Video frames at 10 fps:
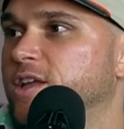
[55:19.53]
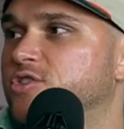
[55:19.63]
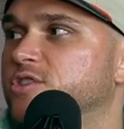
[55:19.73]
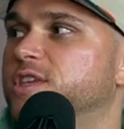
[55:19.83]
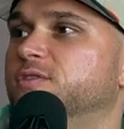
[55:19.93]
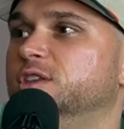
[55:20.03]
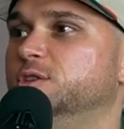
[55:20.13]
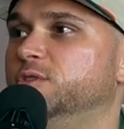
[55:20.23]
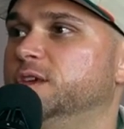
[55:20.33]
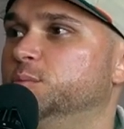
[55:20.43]
It's just giving
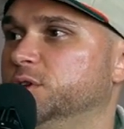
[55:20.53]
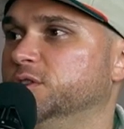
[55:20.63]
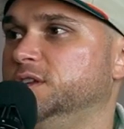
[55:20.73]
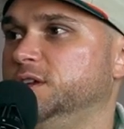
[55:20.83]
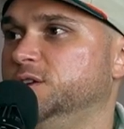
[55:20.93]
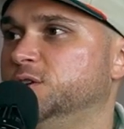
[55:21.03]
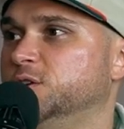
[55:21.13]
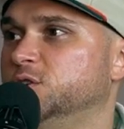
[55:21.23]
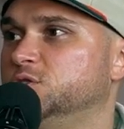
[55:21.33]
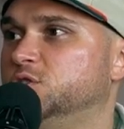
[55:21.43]
you the ability
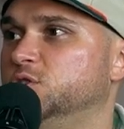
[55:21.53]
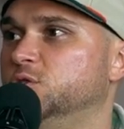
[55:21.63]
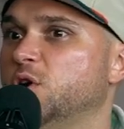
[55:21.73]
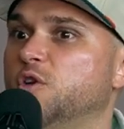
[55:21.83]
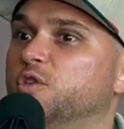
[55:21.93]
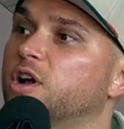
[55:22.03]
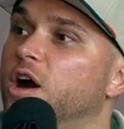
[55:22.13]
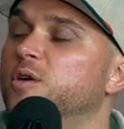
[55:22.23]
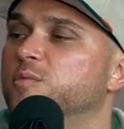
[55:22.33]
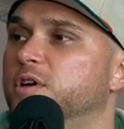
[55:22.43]
to
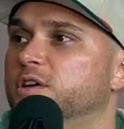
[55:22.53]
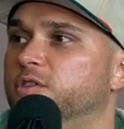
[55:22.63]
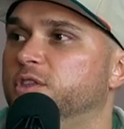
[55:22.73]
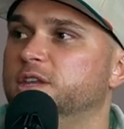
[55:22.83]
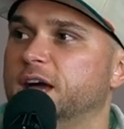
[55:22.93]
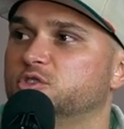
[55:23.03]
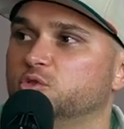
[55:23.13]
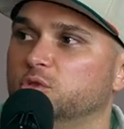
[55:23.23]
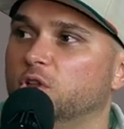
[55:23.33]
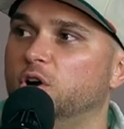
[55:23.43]
overcome the
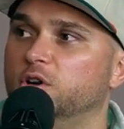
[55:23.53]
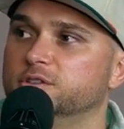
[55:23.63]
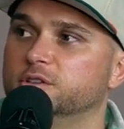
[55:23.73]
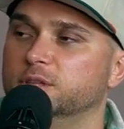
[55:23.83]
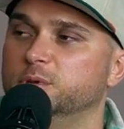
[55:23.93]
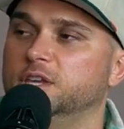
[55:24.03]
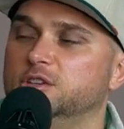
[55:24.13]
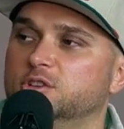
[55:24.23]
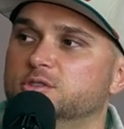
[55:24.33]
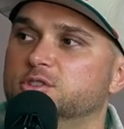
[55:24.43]
natural law's
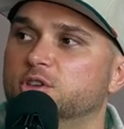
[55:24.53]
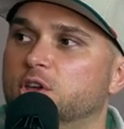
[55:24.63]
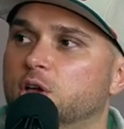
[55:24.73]
limitations,